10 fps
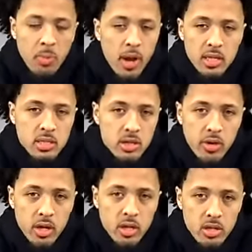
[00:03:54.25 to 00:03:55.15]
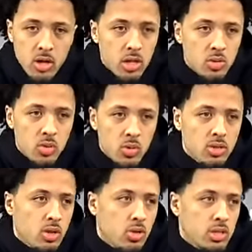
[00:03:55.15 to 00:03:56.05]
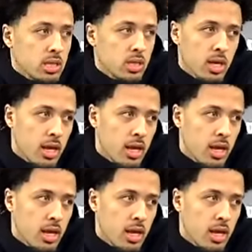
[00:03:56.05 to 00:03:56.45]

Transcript: practicing great. You know, he's one of those dudes.